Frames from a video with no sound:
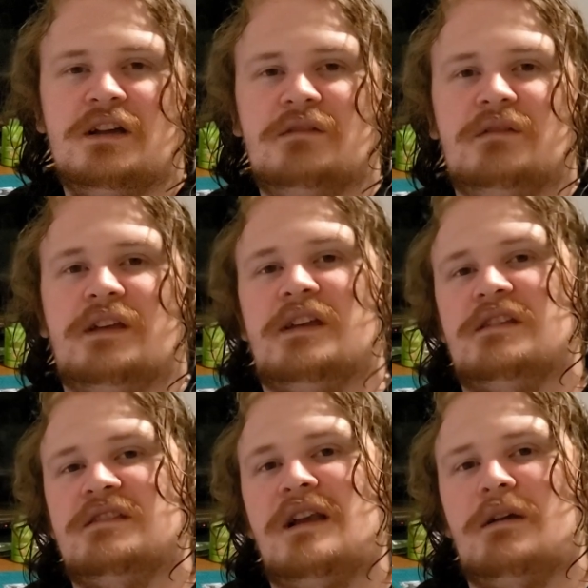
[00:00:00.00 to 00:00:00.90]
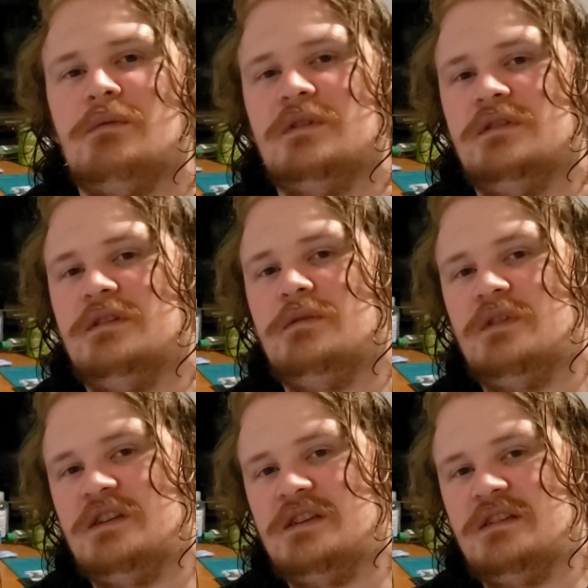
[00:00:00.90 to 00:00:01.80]
Like, it's not really
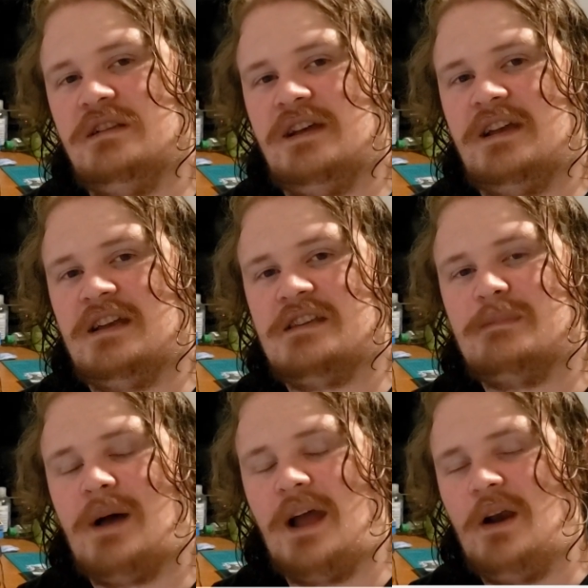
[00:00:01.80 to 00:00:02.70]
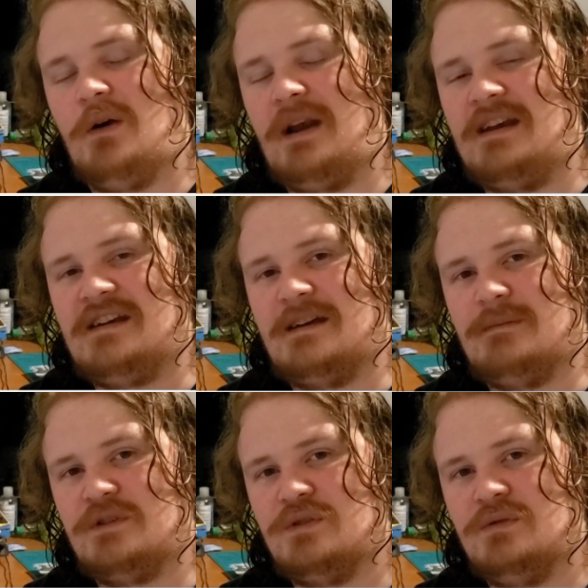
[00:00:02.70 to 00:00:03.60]
going to, like, expire anytime
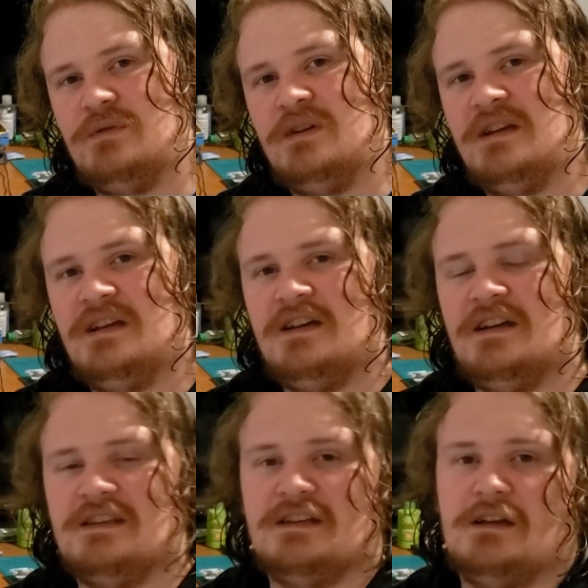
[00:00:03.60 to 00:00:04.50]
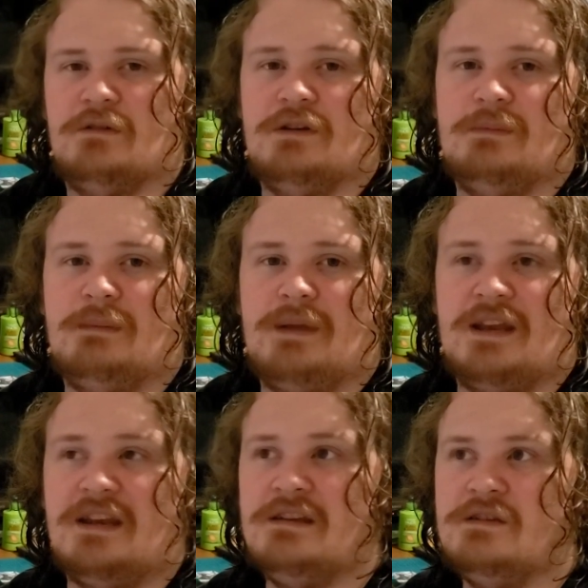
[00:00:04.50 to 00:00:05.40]
soon. It's not going to be made
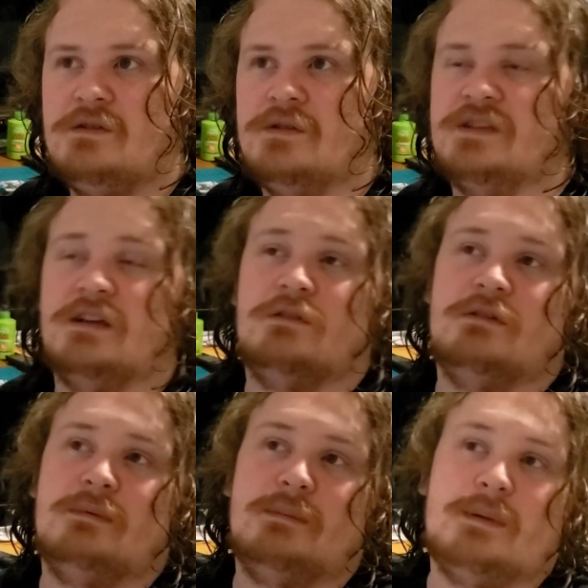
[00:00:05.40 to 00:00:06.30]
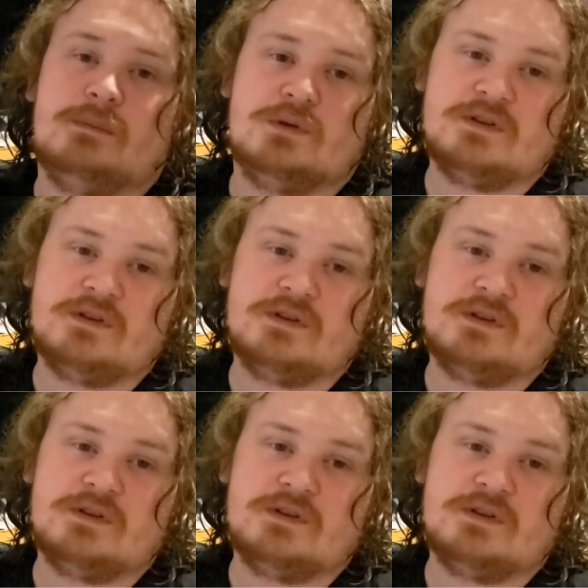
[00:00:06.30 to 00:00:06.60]
easier. It's not going to be made more